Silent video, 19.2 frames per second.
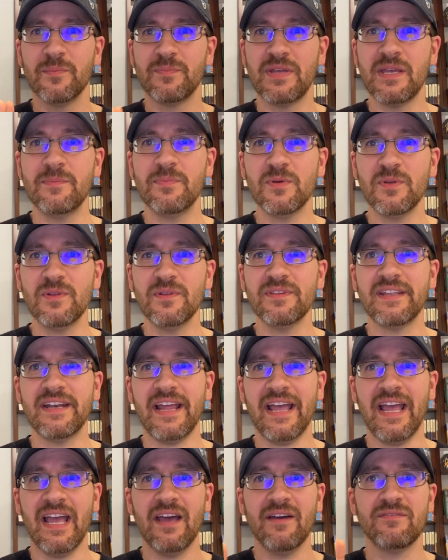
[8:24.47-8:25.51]
People that
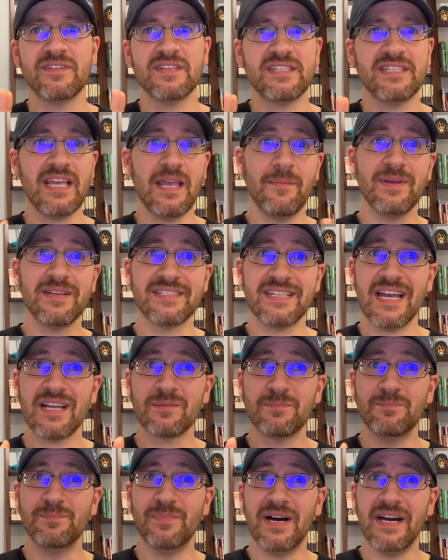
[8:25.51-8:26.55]
have the same
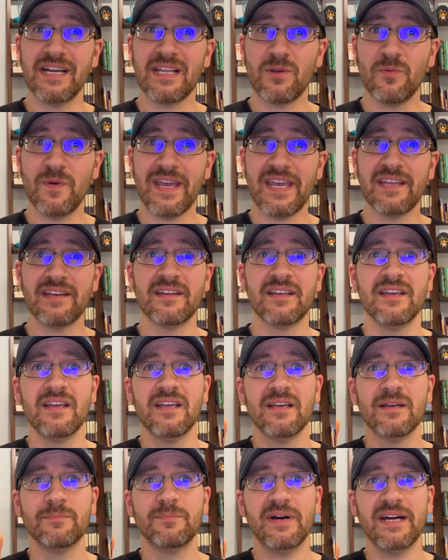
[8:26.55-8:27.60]
exact body weight,
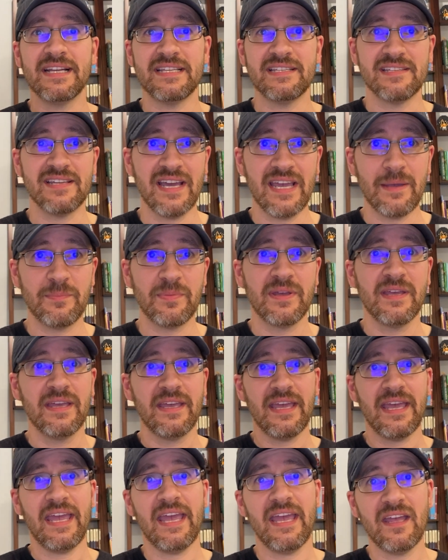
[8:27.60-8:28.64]
body type,
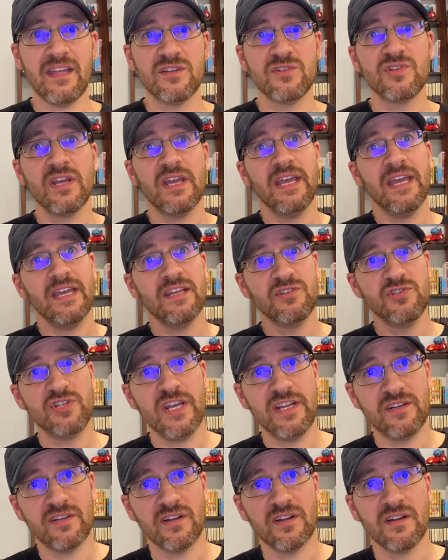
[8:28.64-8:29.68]
age, and
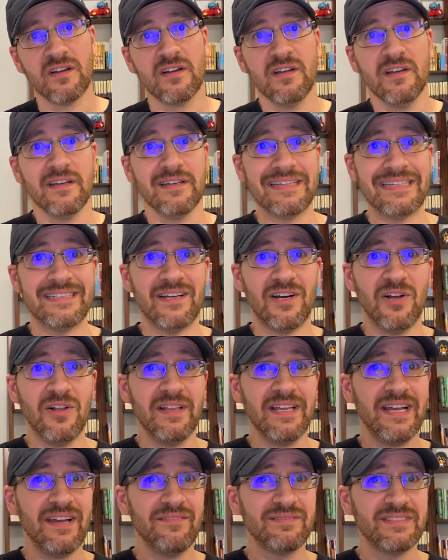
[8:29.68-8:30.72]
gender can all
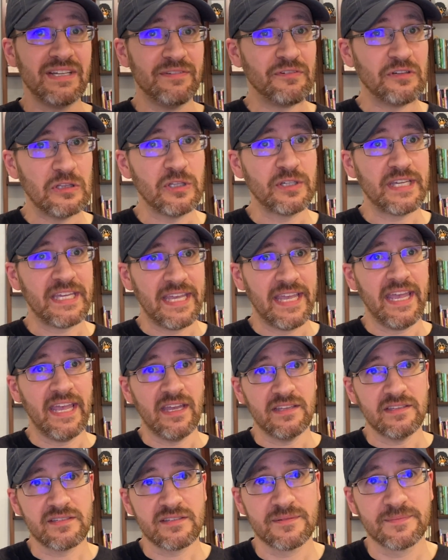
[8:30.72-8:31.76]
have different looking
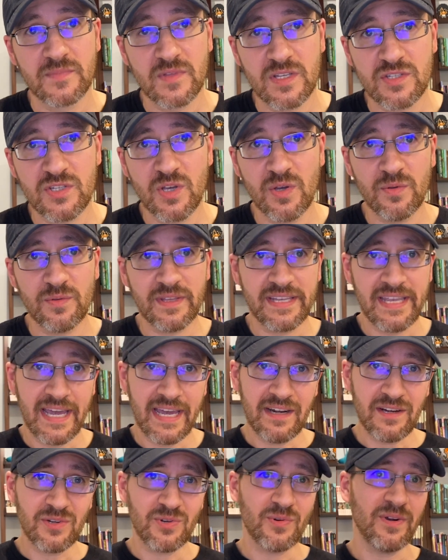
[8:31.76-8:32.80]
hands. So the
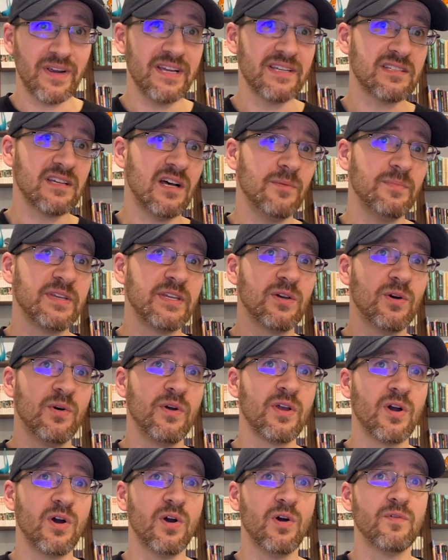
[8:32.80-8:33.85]
categories I'll be
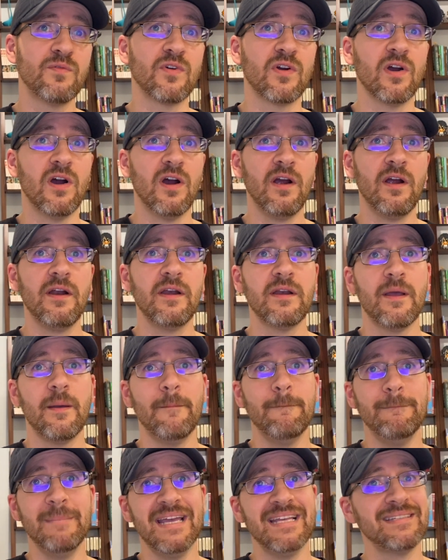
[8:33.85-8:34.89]
going over aren't
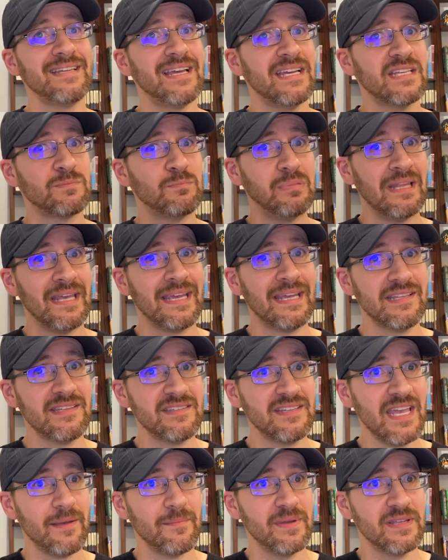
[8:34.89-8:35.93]
meant as blanket
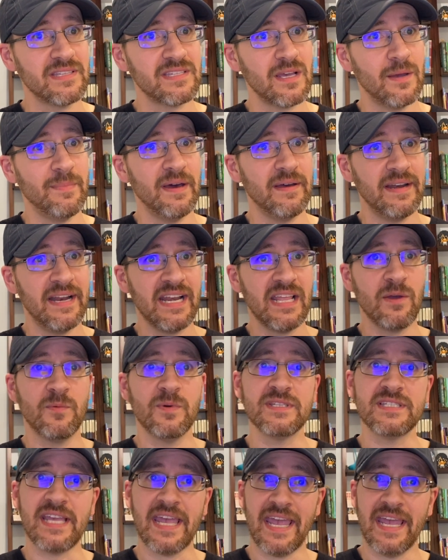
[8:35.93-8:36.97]
statements about
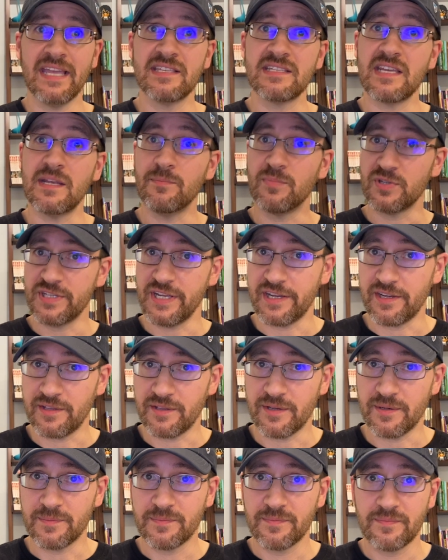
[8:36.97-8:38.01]
anyone's hands in
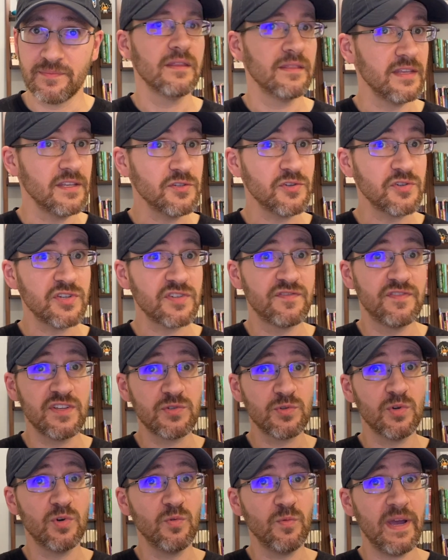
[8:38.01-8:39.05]
particular. These are just
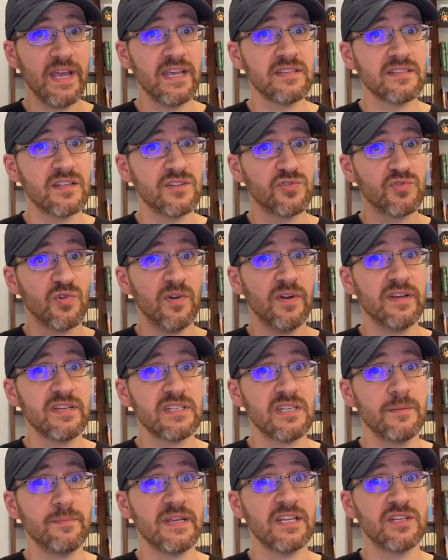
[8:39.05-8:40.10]
visual ways that drawings
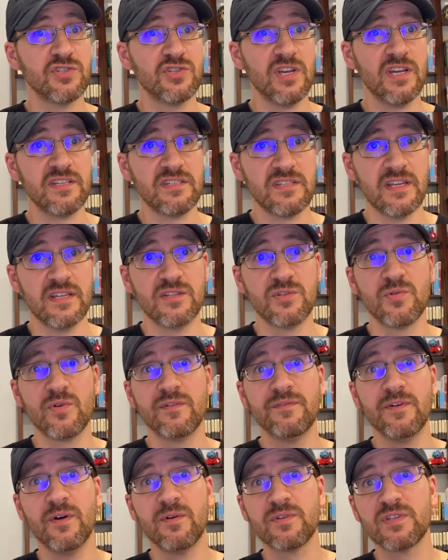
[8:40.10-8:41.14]
can be adjusted to
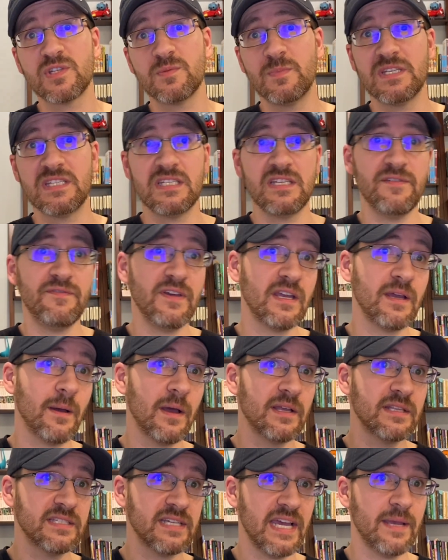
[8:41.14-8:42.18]
evoke
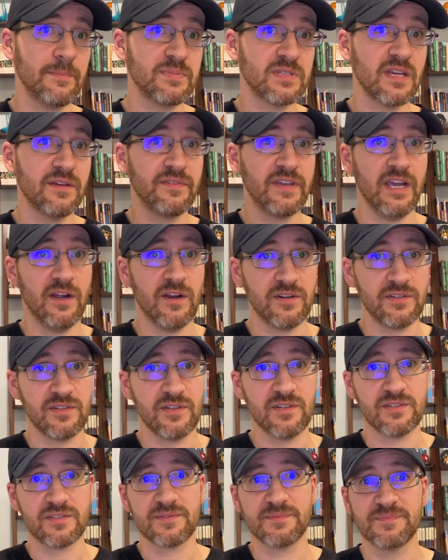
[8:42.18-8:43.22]
specific types of
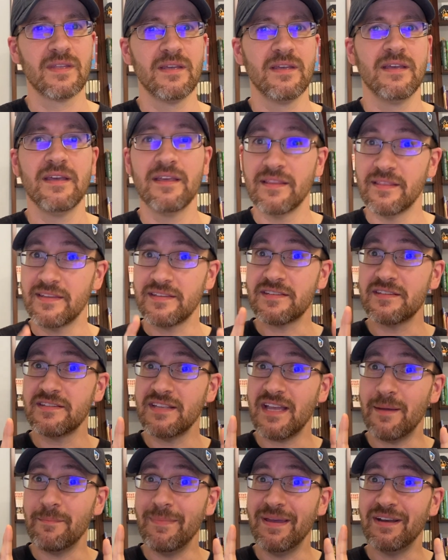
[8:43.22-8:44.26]
characters. This is
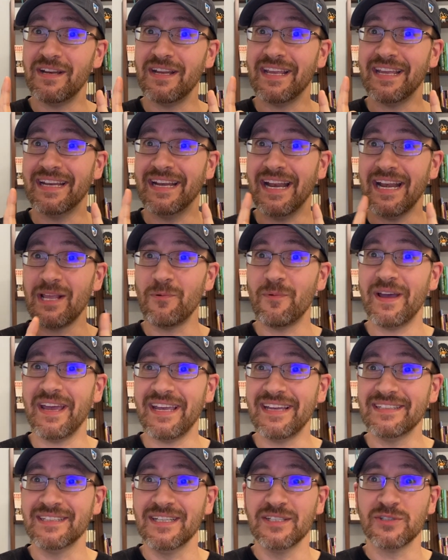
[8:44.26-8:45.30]
not meant in any
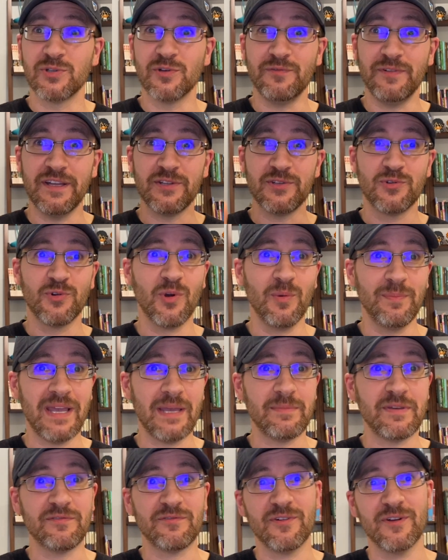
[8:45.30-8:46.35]
way to offend your
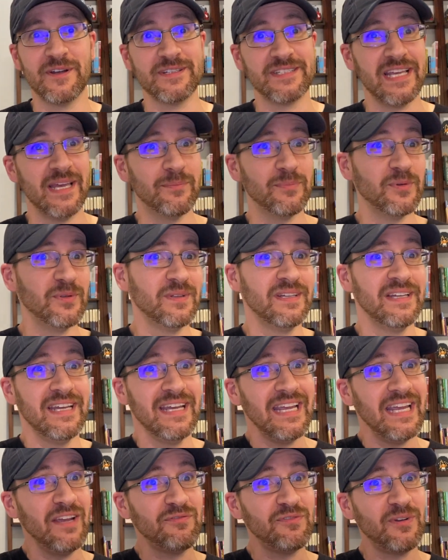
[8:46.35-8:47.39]
baby, for example,
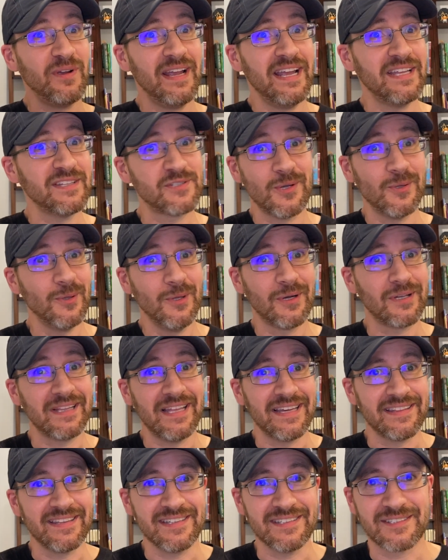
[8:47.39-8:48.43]
if their hands don't look
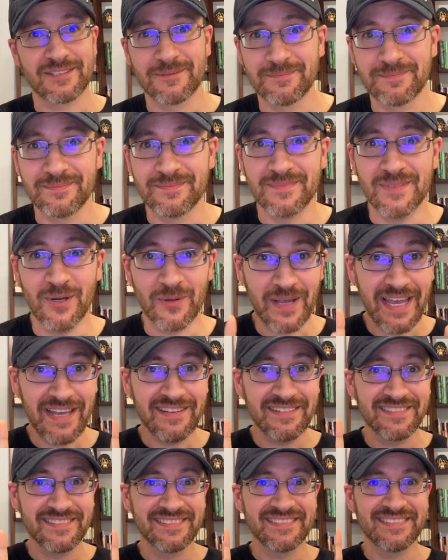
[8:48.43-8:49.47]
like this. Okay?
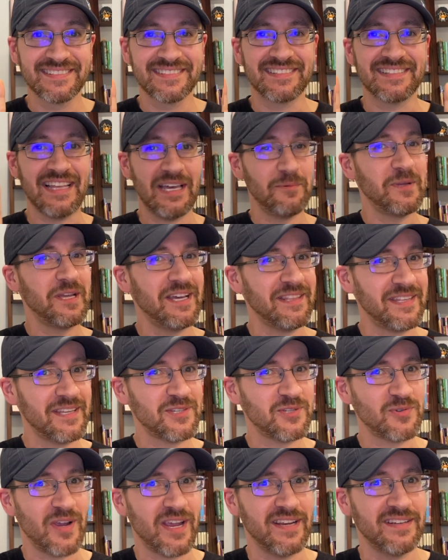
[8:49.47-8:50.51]
Glad we got that
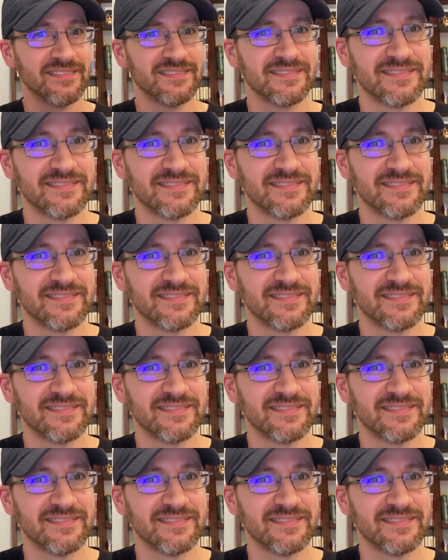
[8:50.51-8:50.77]
straight.